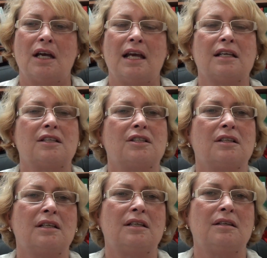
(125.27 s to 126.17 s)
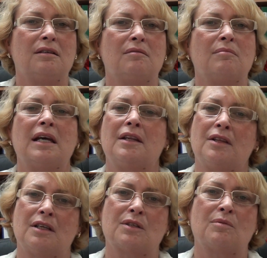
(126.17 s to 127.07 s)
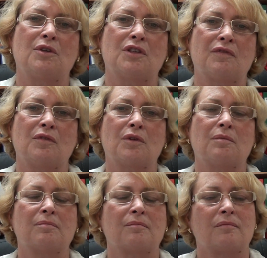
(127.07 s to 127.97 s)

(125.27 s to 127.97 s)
actually made things worse for them.